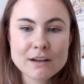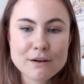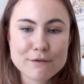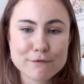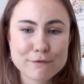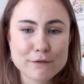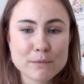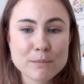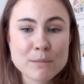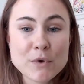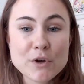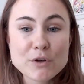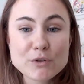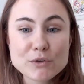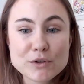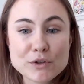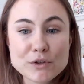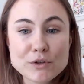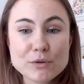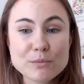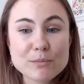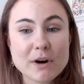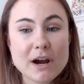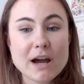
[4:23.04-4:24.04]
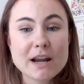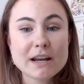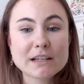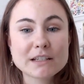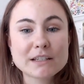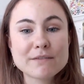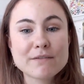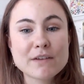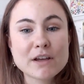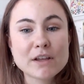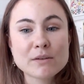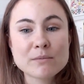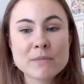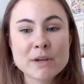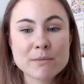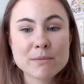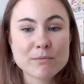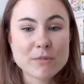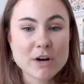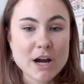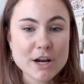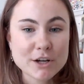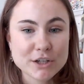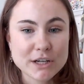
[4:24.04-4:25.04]
For most new product
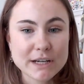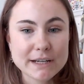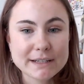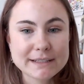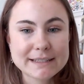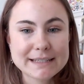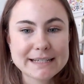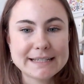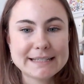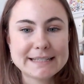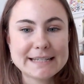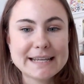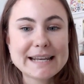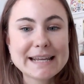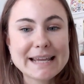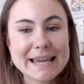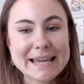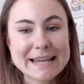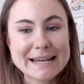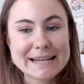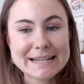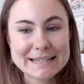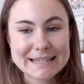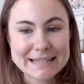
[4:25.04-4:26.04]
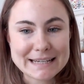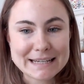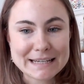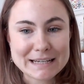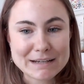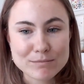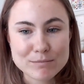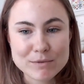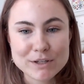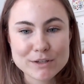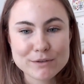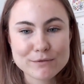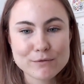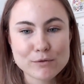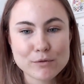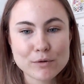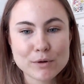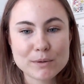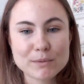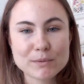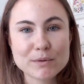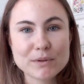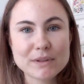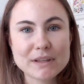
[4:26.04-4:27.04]
development projects, a dedicated team is
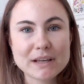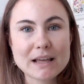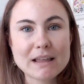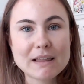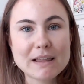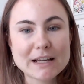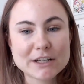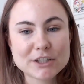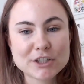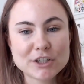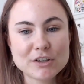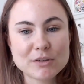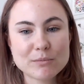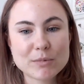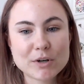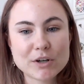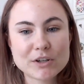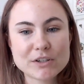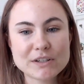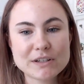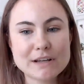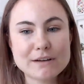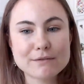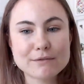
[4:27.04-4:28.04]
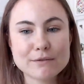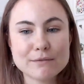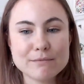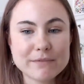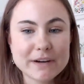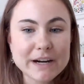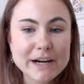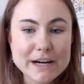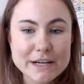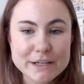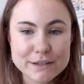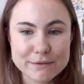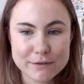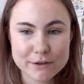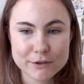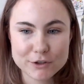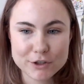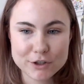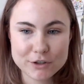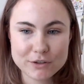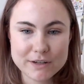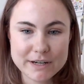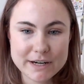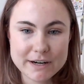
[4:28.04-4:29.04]
formed with a collection of personnel from various
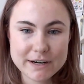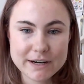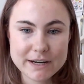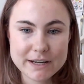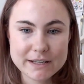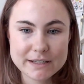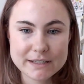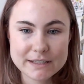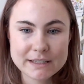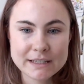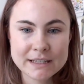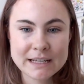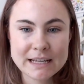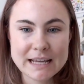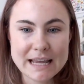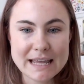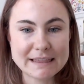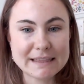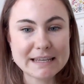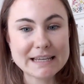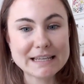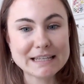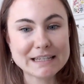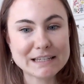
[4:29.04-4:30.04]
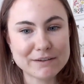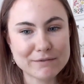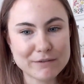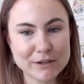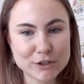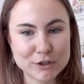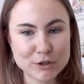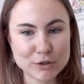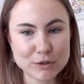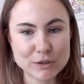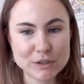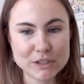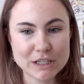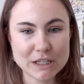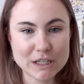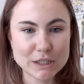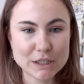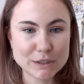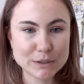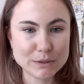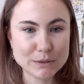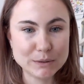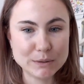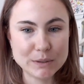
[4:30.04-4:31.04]
functional areas. And these individuals
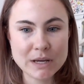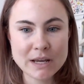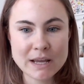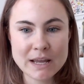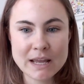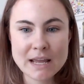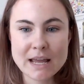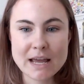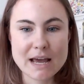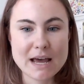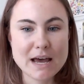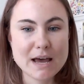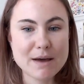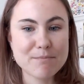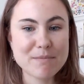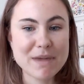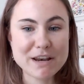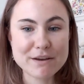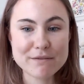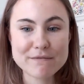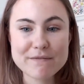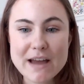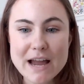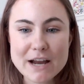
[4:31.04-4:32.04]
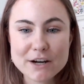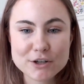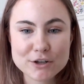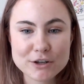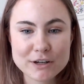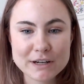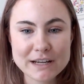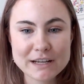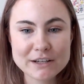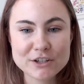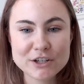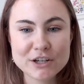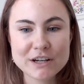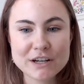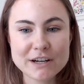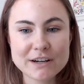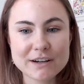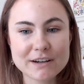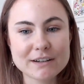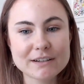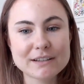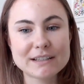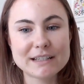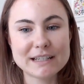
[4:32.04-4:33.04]
include manufacturing
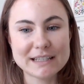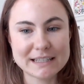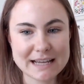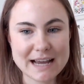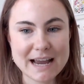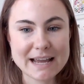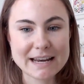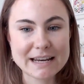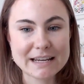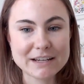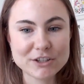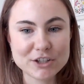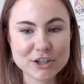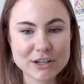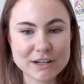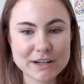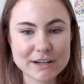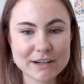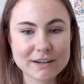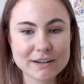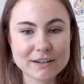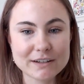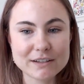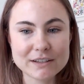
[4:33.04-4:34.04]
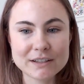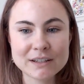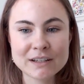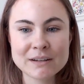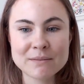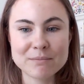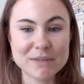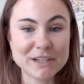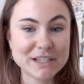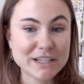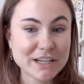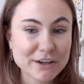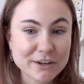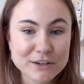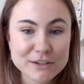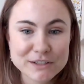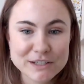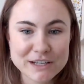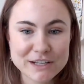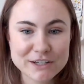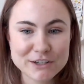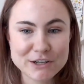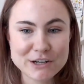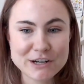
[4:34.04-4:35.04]
engineers, design engineers,
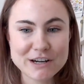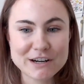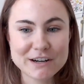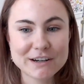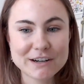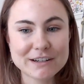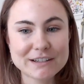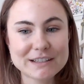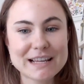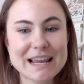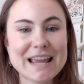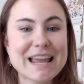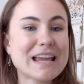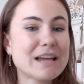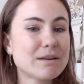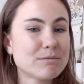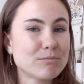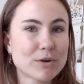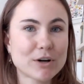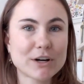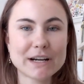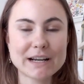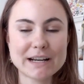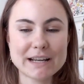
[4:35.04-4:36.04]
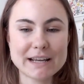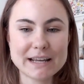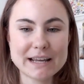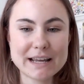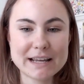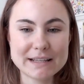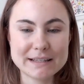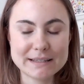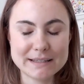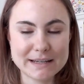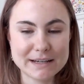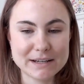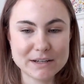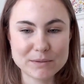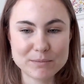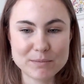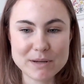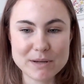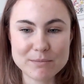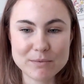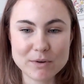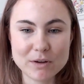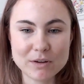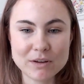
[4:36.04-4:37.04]
materials engineers, and marketing and
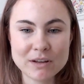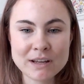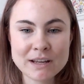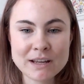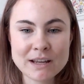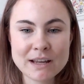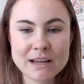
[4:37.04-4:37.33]
salespeople.